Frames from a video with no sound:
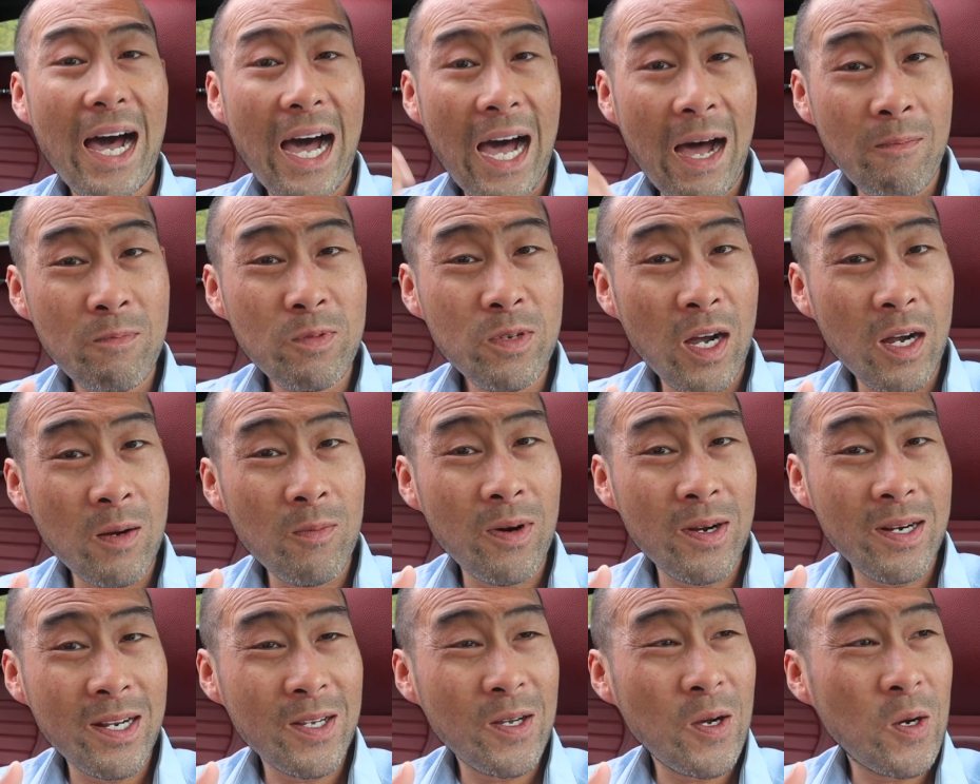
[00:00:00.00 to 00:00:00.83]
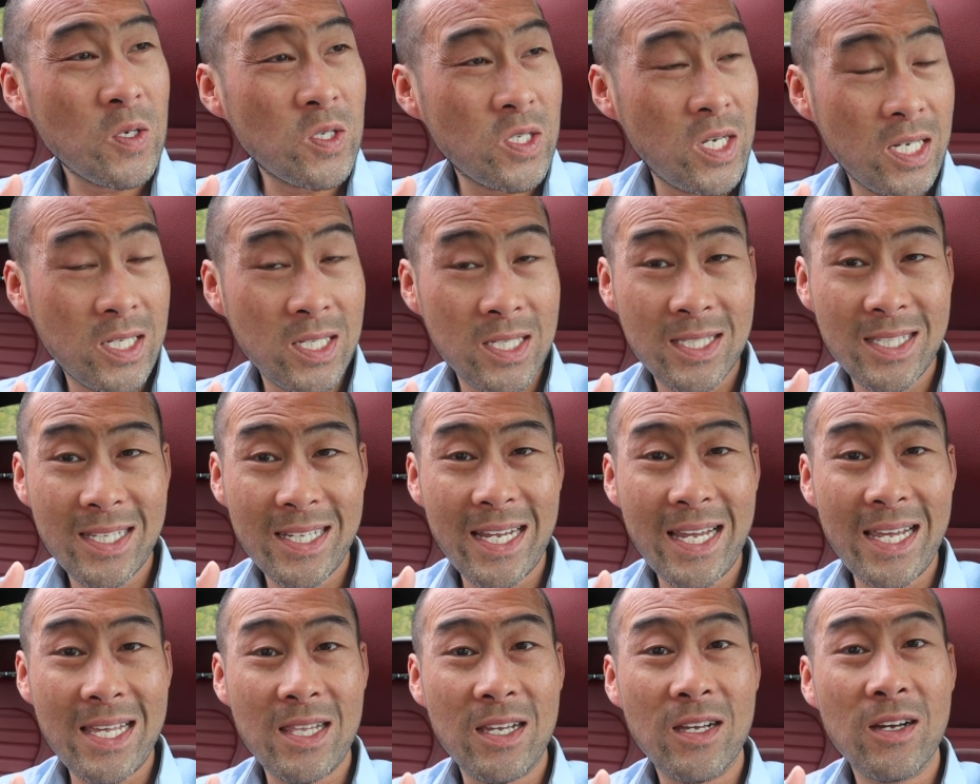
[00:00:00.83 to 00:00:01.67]
I'm talking about negotiation
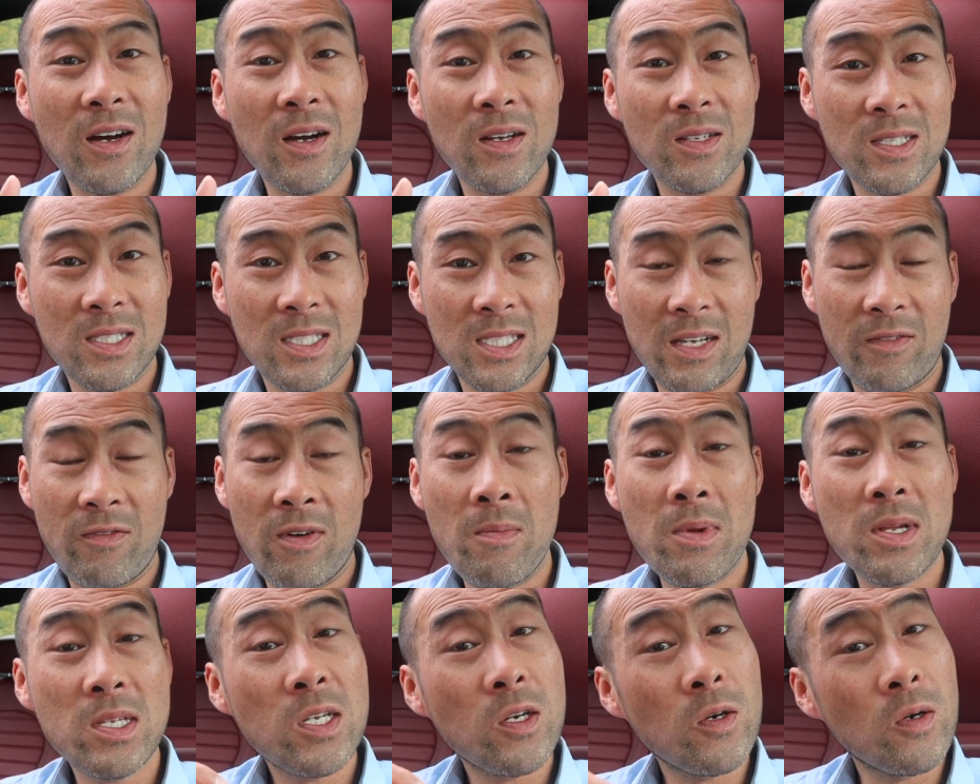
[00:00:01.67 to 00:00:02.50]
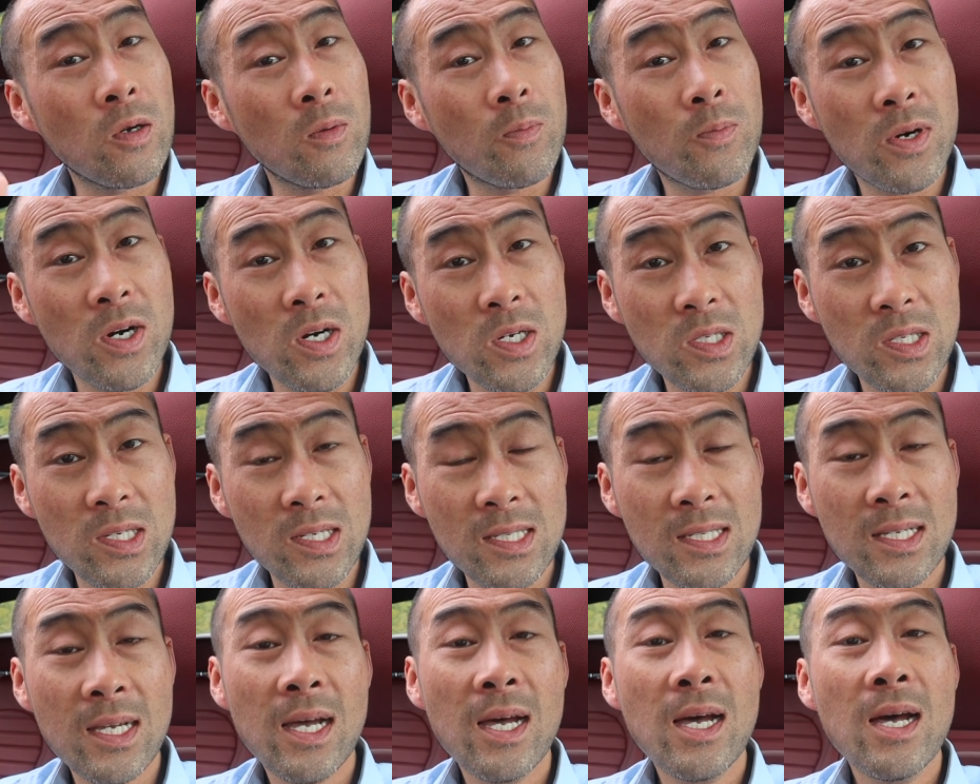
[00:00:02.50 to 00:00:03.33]
today in the context of a material
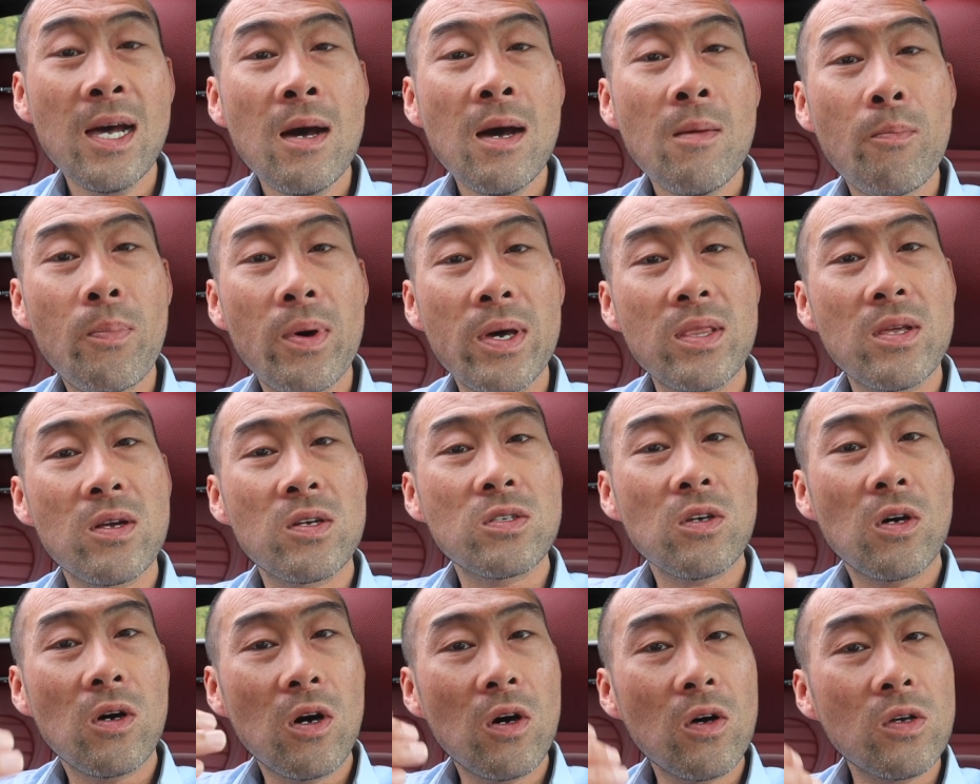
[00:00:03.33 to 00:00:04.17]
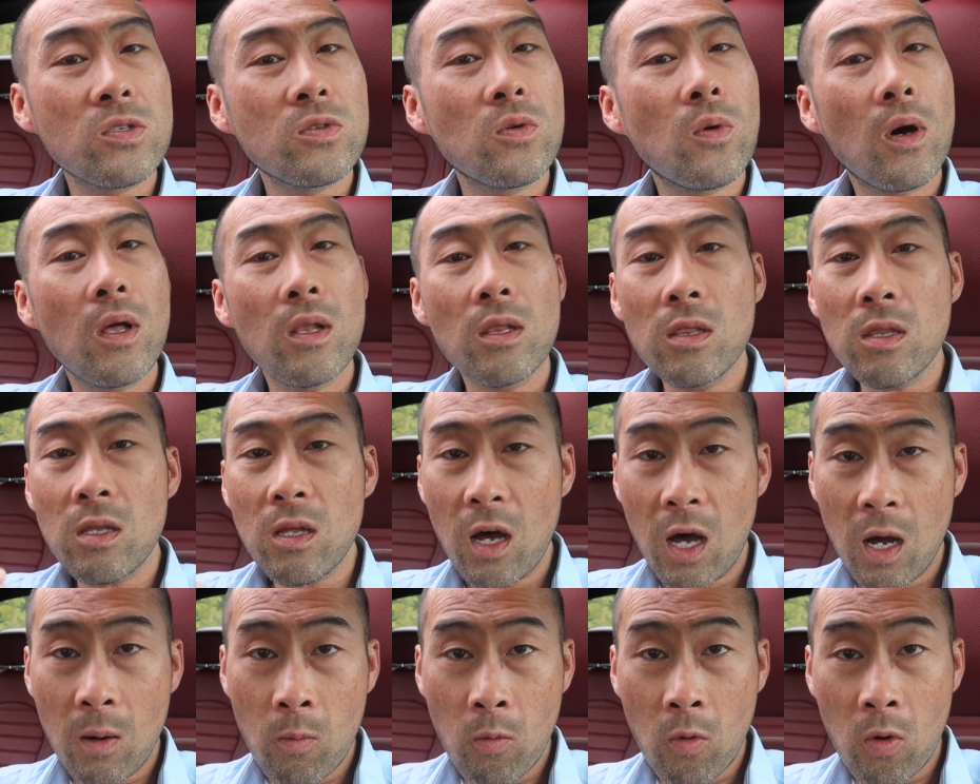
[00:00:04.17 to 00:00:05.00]
purchase, but there's also a
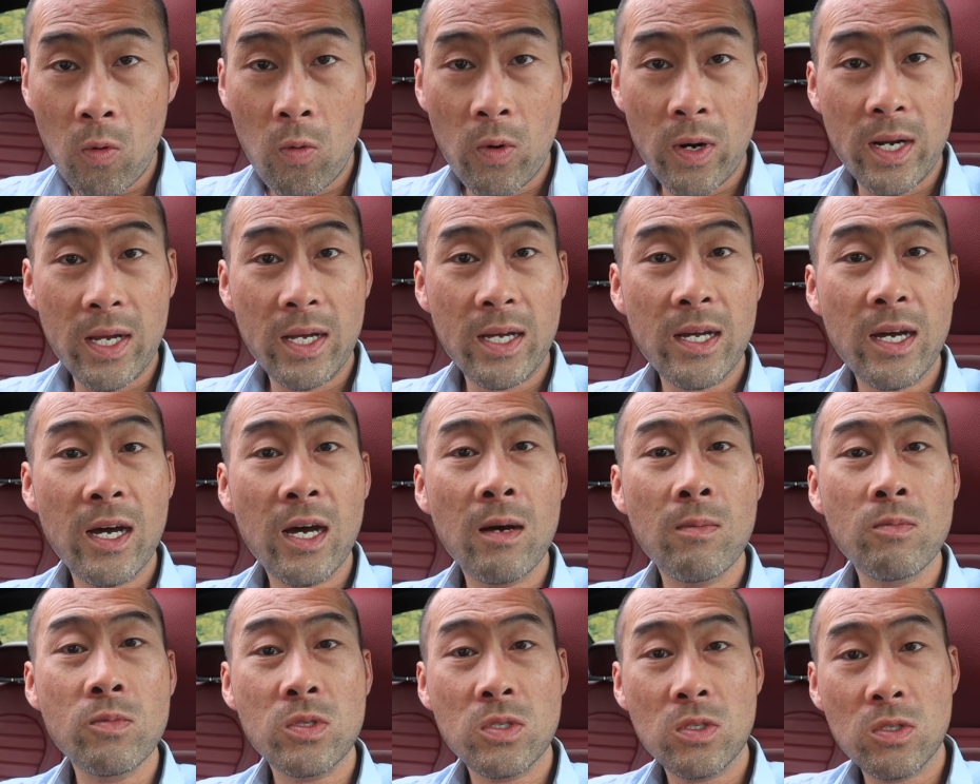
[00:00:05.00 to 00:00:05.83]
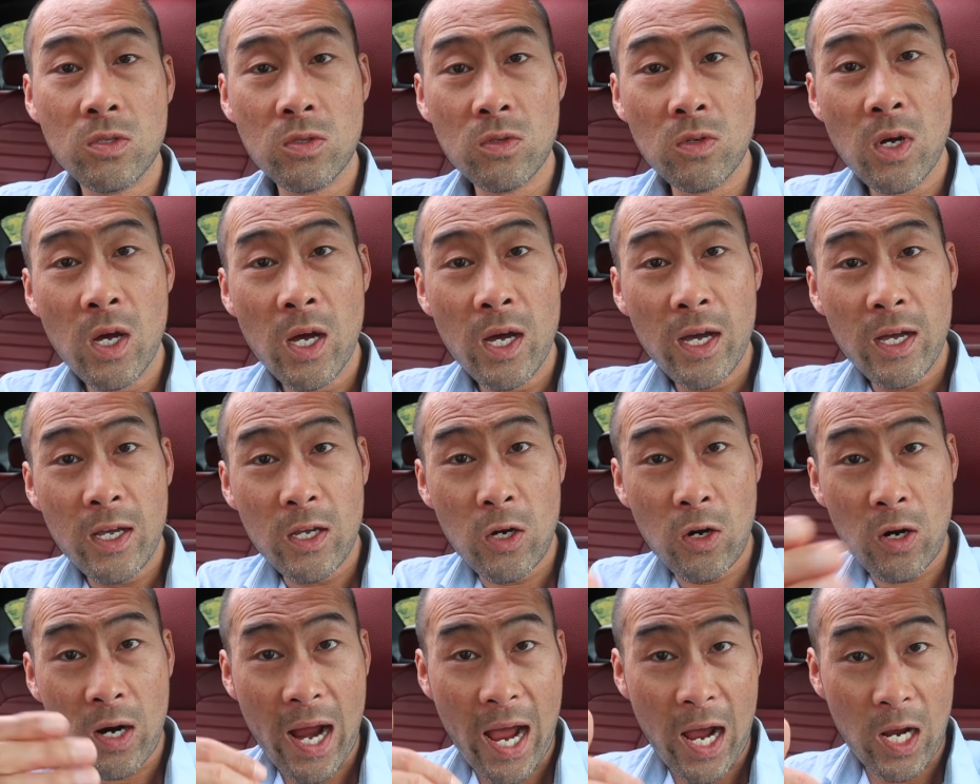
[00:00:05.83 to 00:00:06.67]
lot more when it comes to
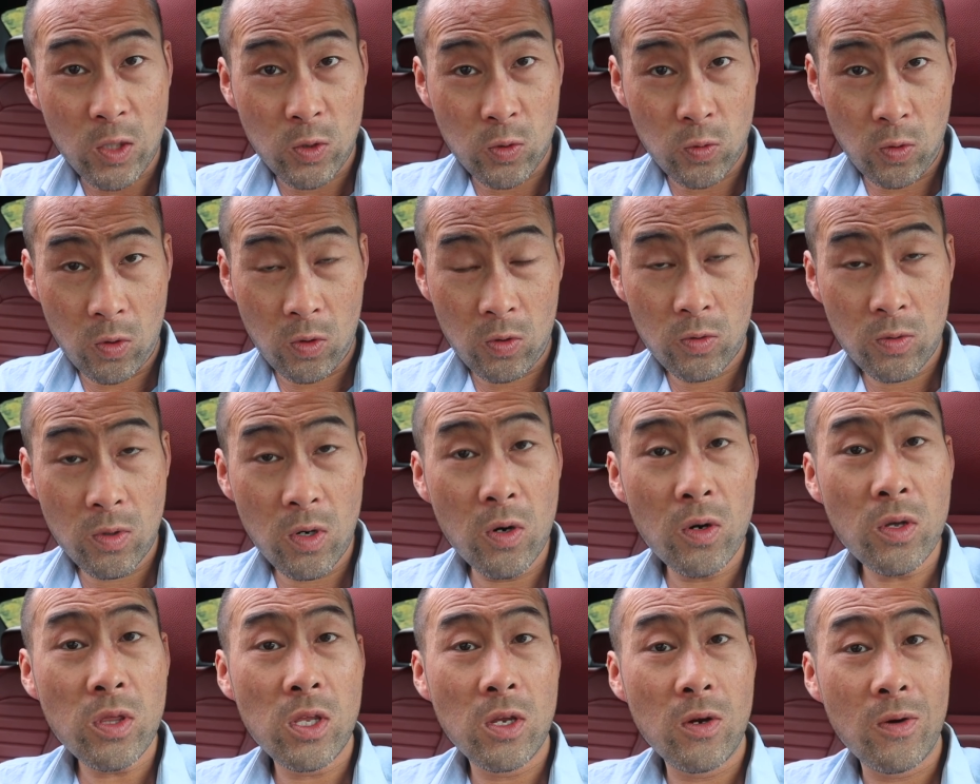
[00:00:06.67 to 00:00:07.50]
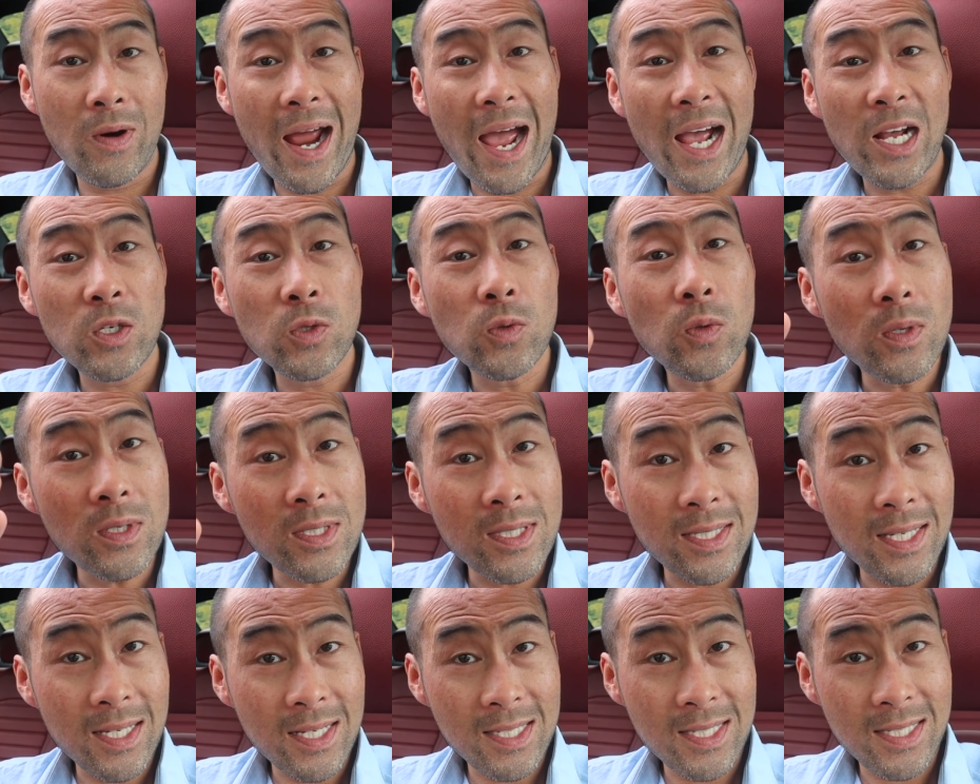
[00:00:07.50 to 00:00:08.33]
your actual growth, your actual
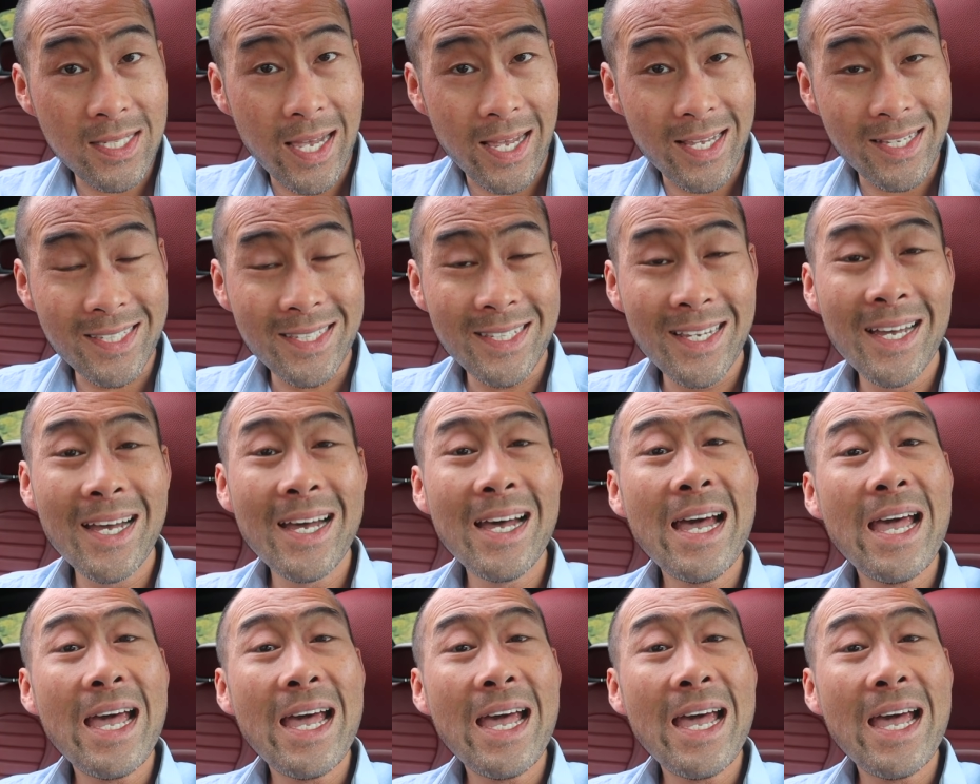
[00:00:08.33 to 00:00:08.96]
success.